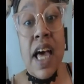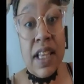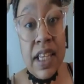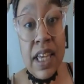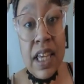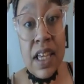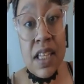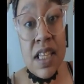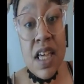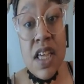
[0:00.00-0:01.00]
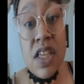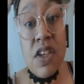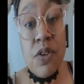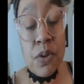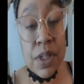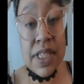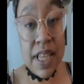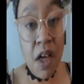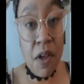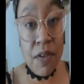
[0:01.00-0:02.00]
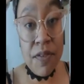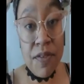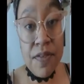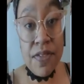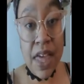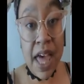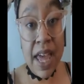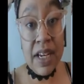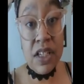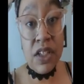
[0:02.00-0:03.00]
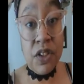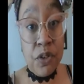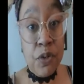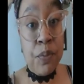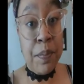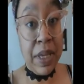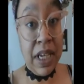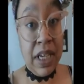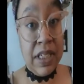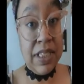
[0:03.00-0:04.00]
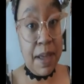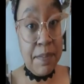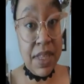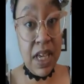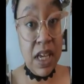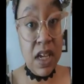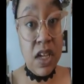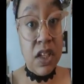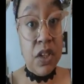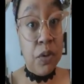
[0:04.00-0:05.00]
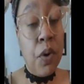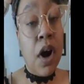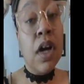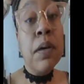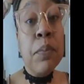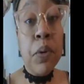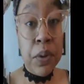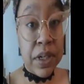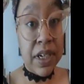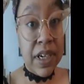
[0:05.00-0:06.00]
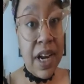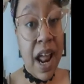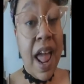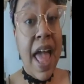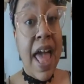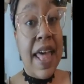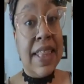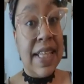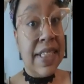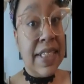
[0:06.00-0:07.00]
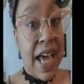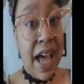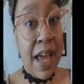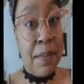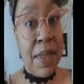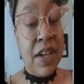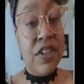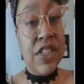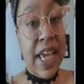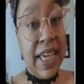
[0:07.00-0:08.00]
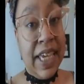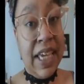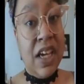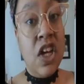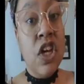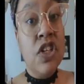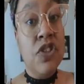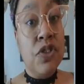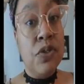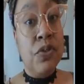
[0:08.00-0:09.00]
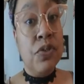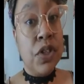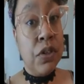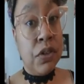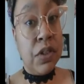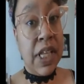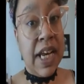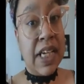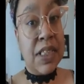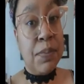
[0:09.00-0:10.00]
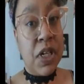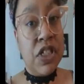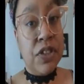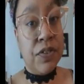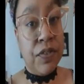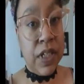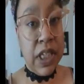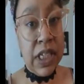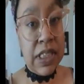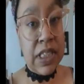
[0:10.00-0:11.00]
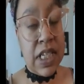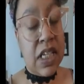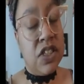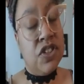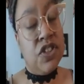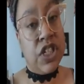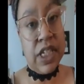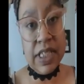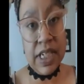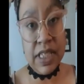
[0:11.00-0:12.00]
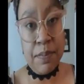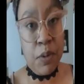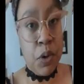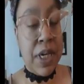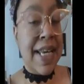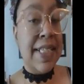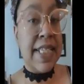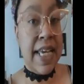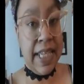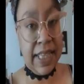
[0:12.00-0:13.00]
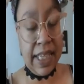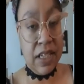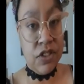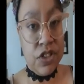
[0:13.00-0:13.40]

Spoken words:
telling yourself that you mean something. You are important. And this time that you're taking to journal and express your feelings is just as important as anything